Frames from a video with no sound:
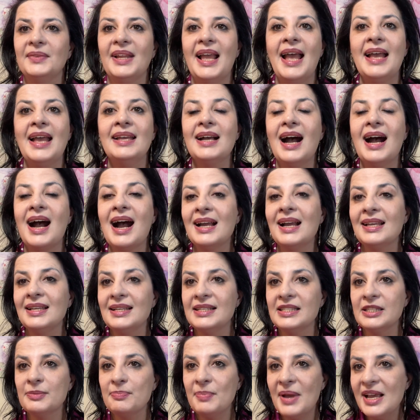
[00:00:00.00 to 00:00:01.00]
AI
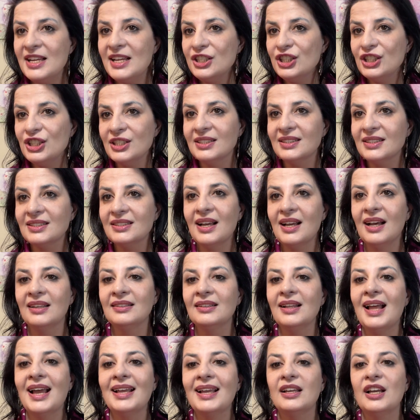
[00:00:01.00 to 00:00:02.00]
is patient,
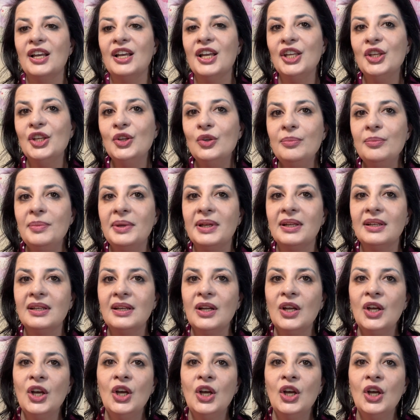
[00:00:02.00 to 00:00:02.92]
unlike a human